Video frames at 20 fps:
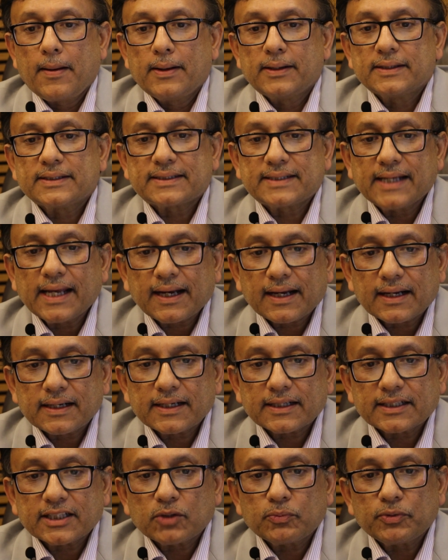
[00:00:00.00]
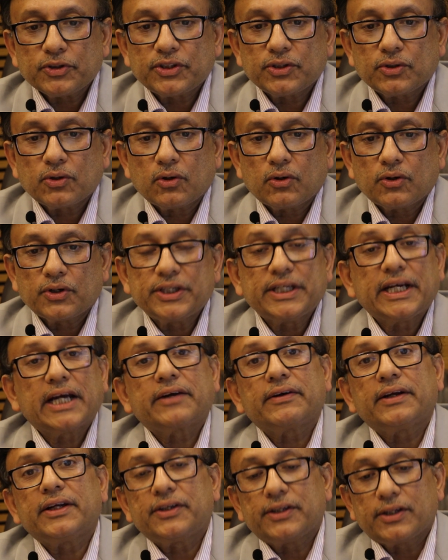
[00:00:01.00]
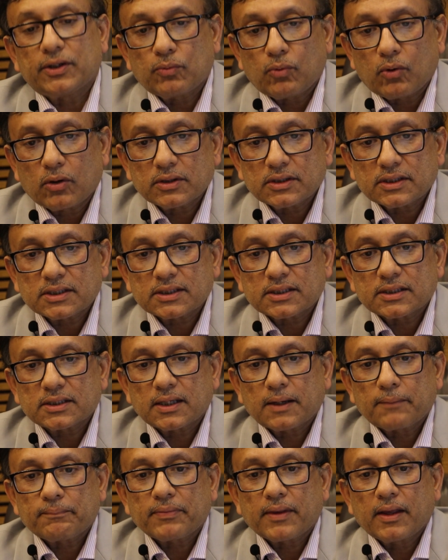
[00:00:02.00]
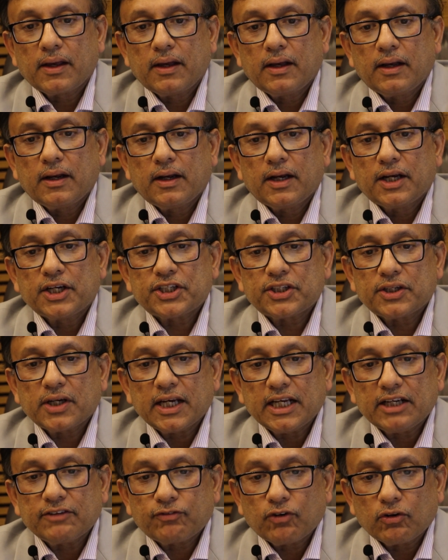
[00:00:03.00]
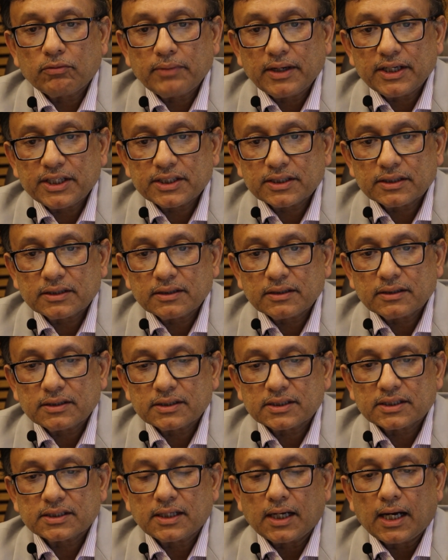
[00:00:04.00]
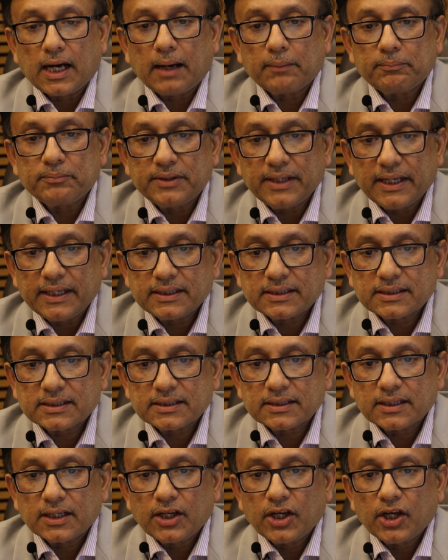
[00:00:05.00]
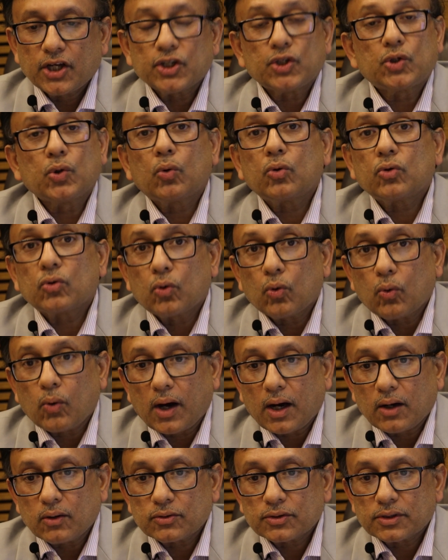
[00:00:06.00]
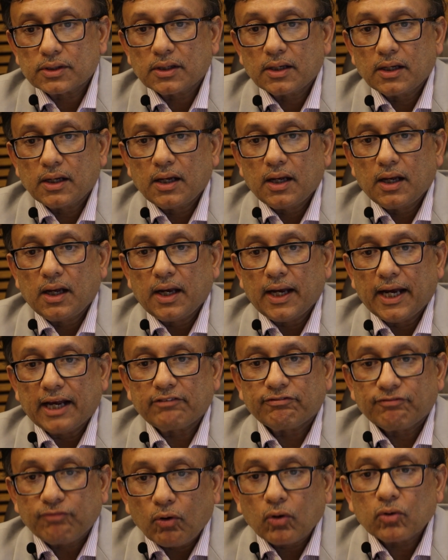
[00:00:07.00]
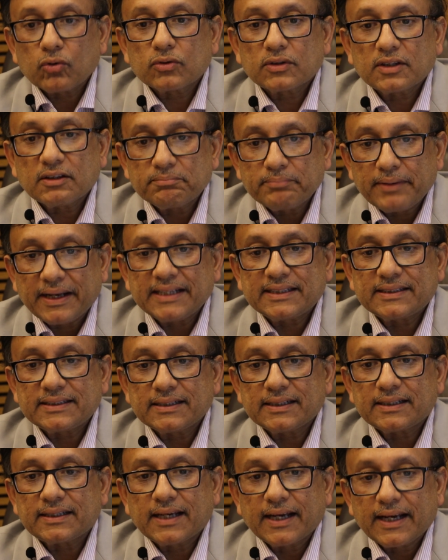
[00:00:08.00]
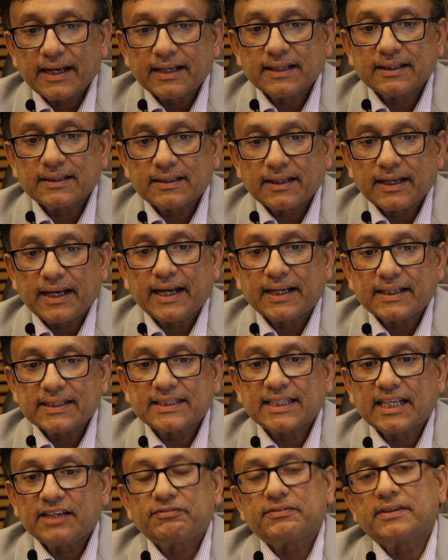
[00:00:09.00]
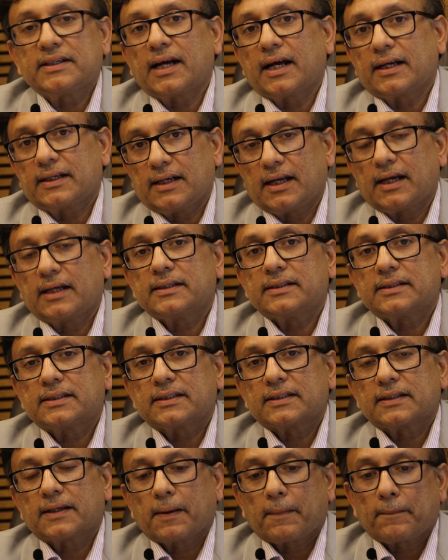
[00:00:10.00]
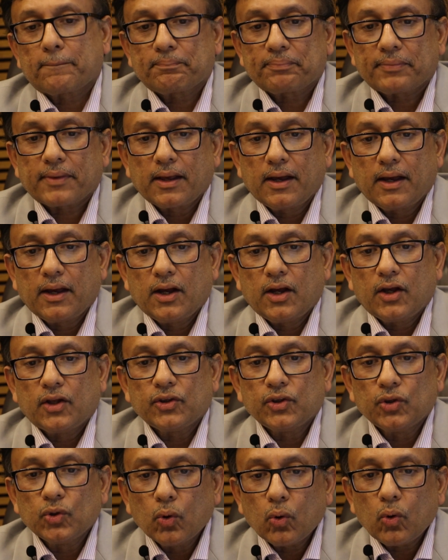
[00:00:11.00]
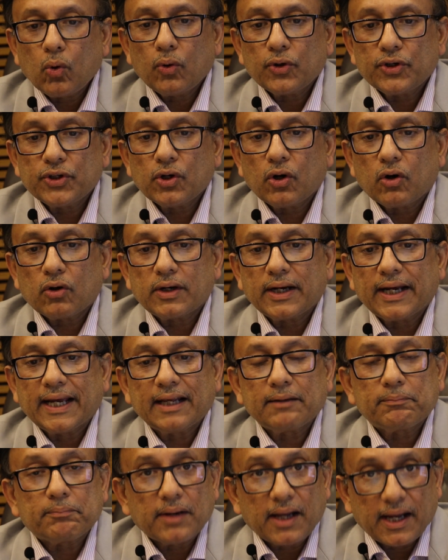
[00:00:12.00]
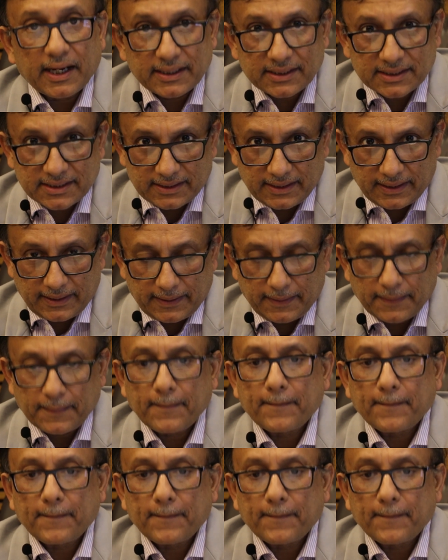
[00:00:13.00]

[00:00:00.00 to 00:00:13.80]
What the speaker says: Stay connected with your near and dear ones. Share informations, updates, don't go out, and follow the basic health and safety guidelines. Know your helplines there.